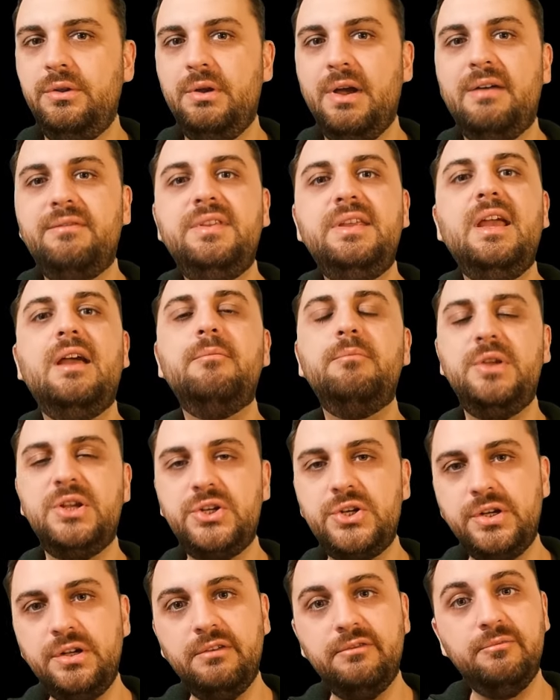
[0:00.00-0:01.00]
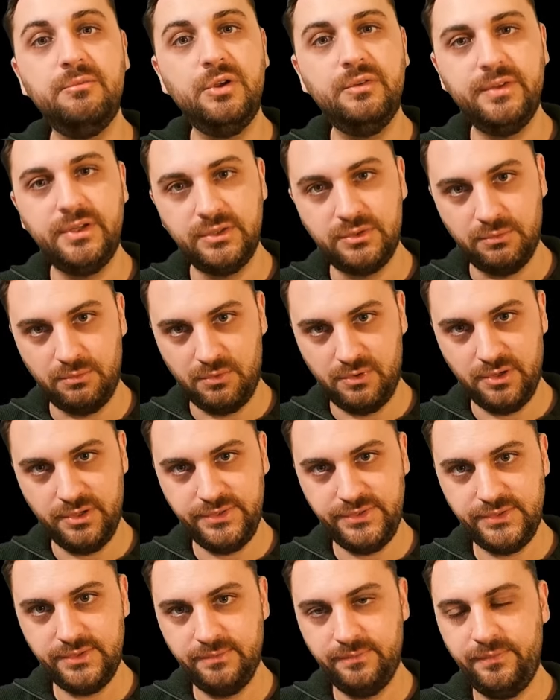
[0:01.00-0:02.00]
have the ambition of moving
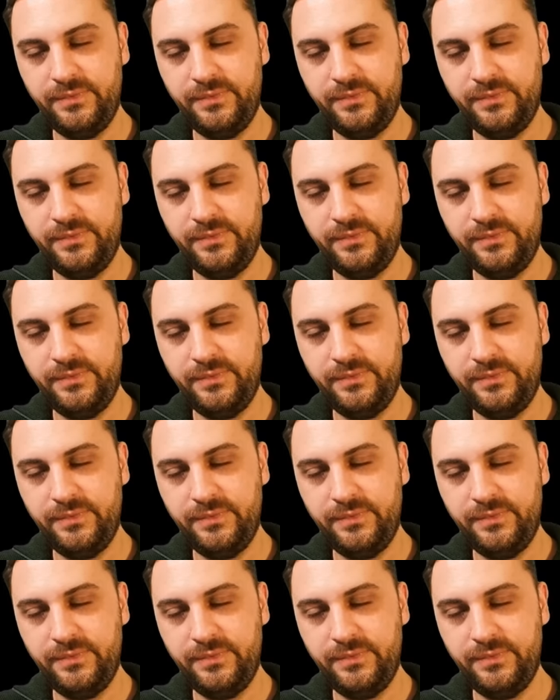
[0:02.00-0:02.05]
towards.